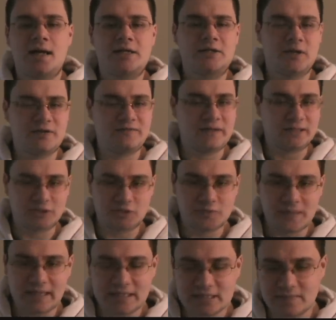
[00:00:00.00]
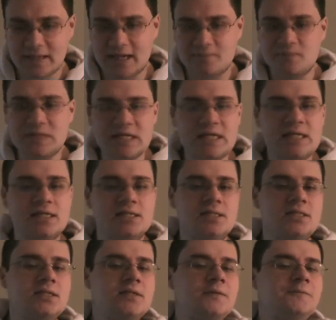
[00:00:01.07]
You know, I felt a tremendous amount of
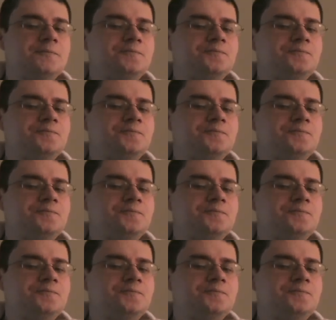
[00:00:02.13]
peace,